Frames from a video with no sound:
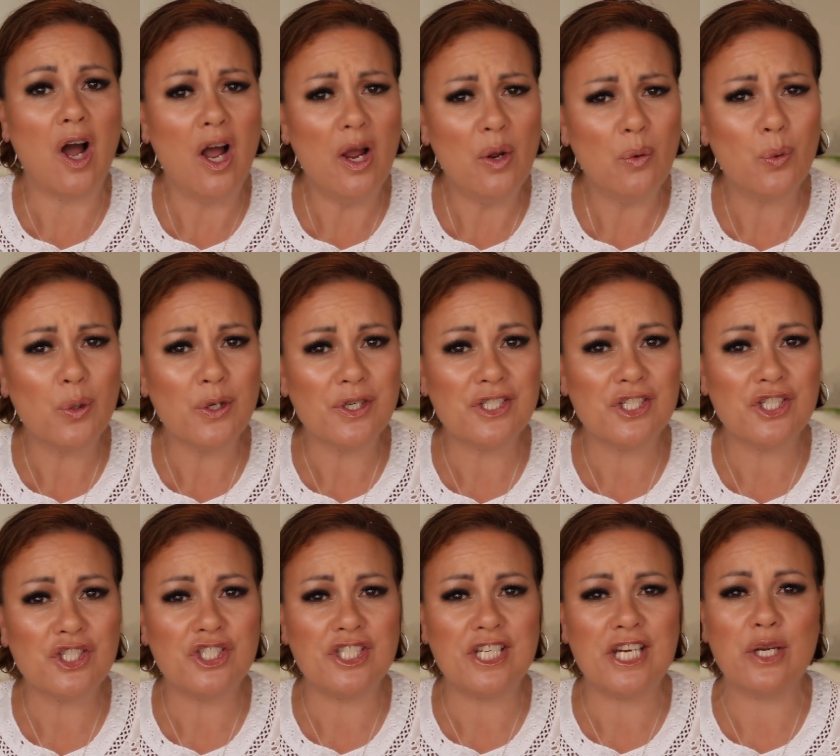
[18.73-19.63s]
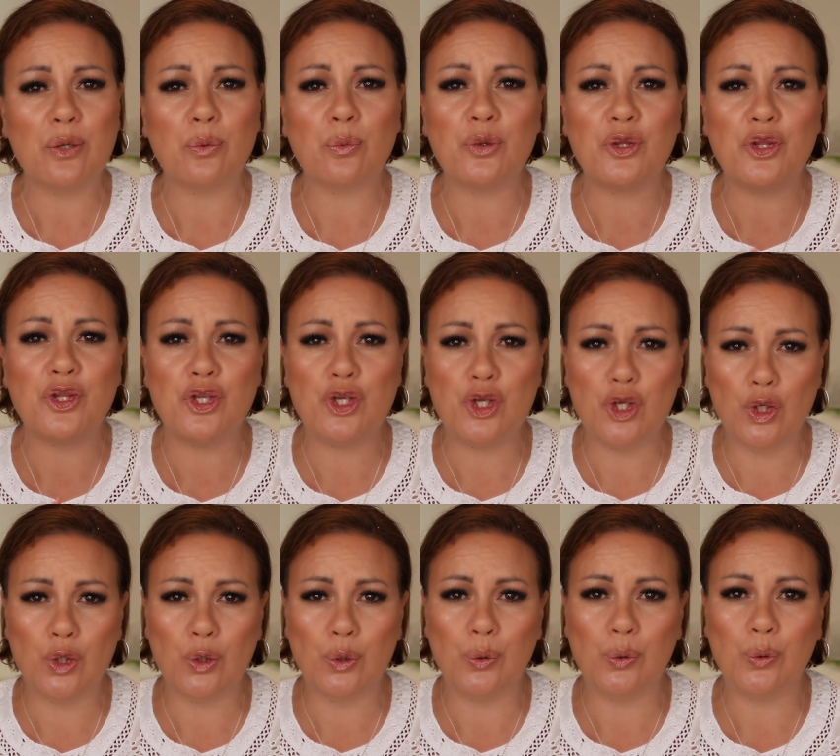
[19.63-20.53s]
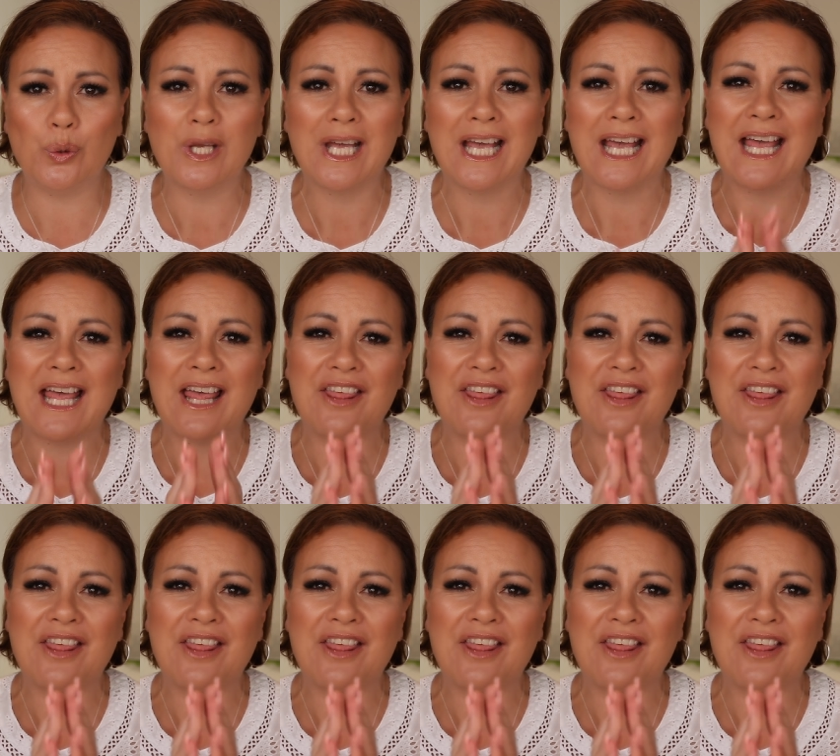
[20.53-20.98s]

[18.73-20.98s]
I want to share with you